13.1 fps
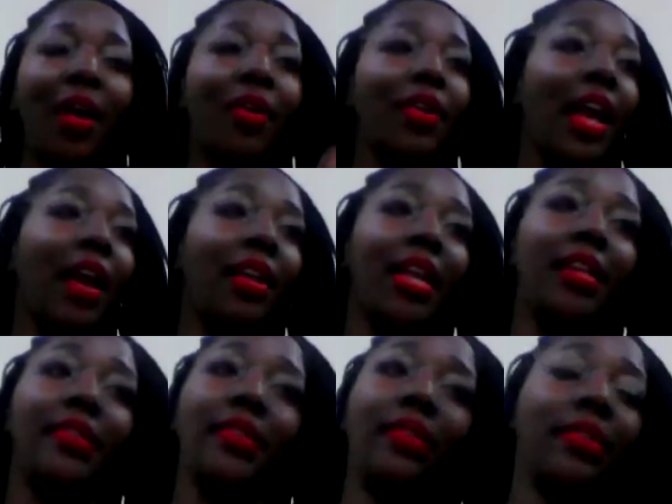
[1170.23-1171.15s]
oh yeah,
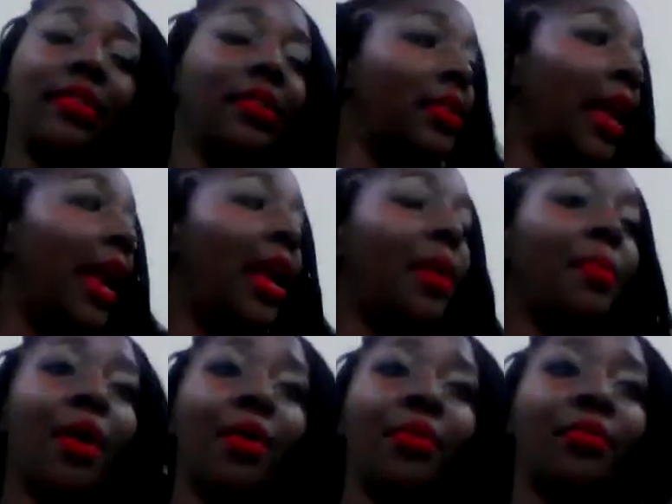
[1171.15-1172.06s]
that's game
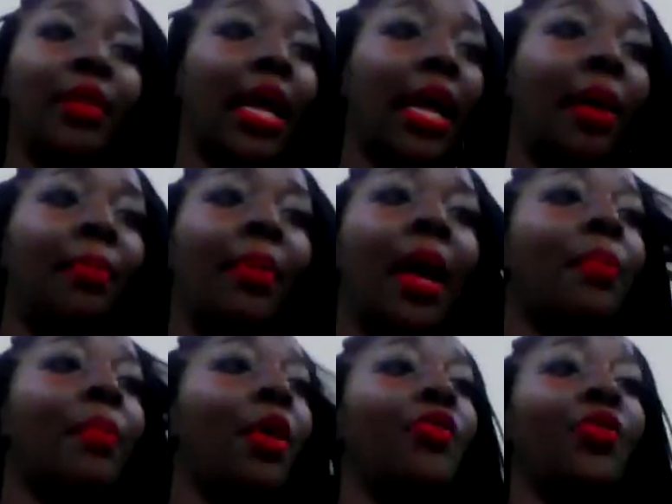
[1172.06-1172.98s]
on. Like
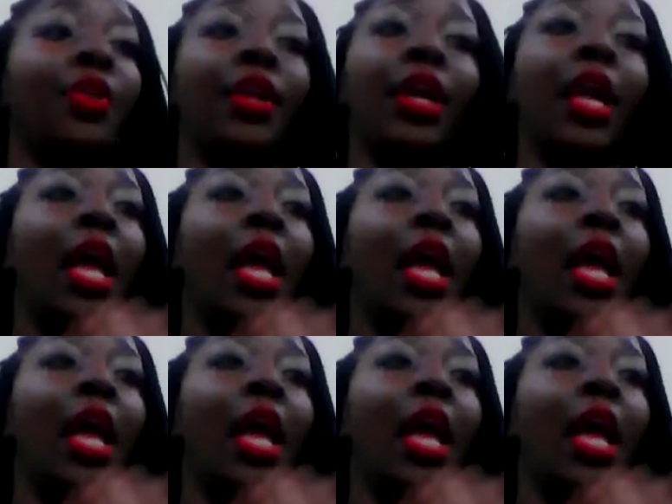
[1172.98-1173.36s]
I'm over it.